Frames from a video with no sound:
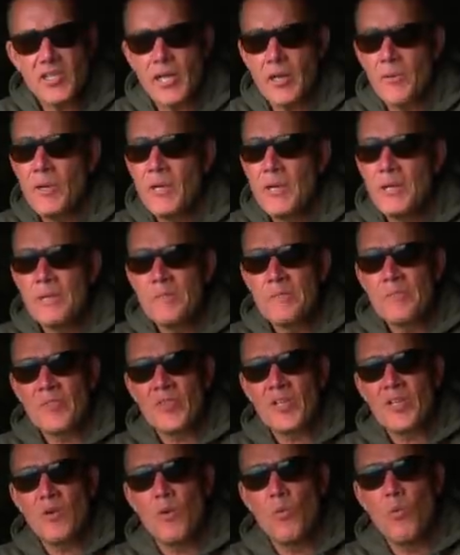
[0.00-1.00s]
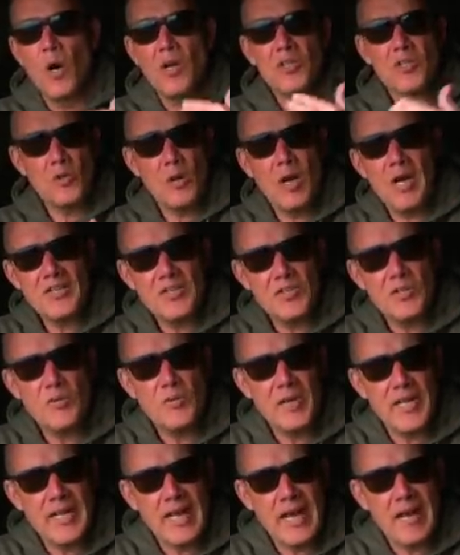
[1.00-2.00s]
So what do I do
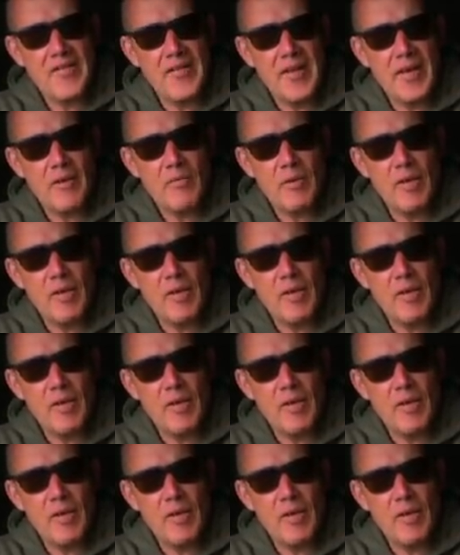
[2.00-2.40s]
when I get there?